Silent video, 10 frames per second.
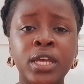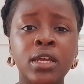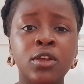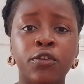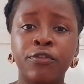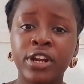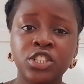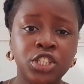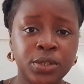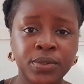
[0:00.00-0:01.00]
be your
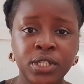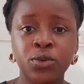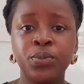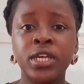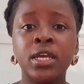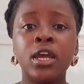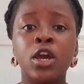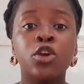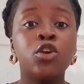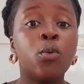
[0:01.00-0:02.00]
friendships, it could be
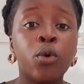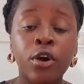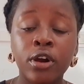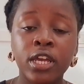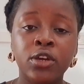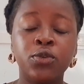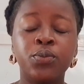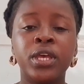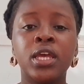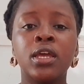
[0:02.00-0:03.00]
your work, it
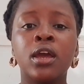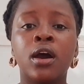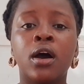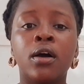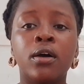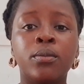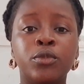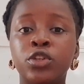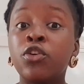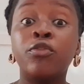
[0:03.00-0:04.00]
could be
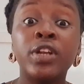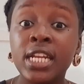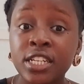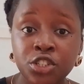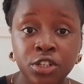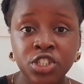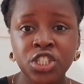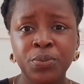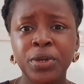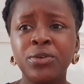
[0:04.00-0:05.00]
your
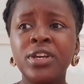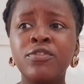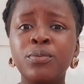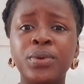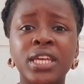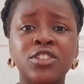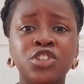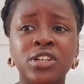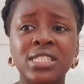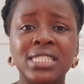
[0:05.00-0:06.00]
relationship, it could even be
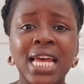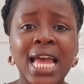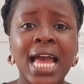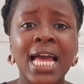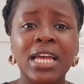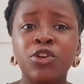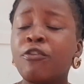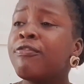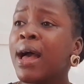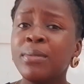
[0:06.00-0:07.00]
just
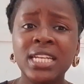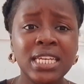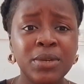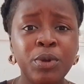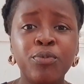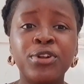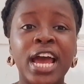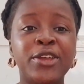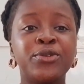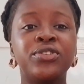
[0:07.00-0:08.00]
your family, people
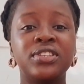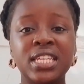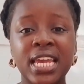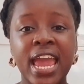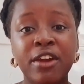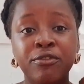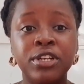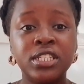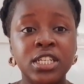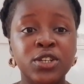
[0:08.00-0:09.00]
that you see
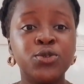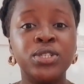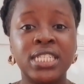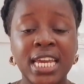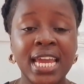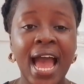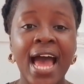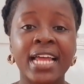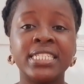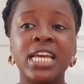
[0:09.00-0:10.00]
every single day.
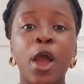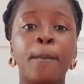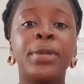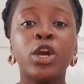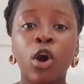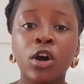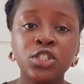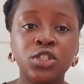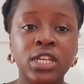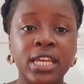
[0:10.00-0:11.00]
And because
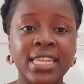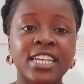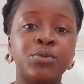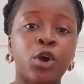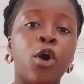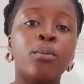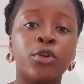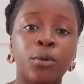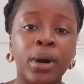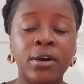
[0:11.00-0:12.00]
it has become
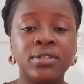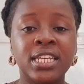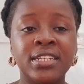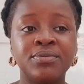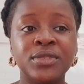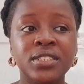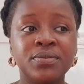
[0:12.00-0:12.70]
normal, then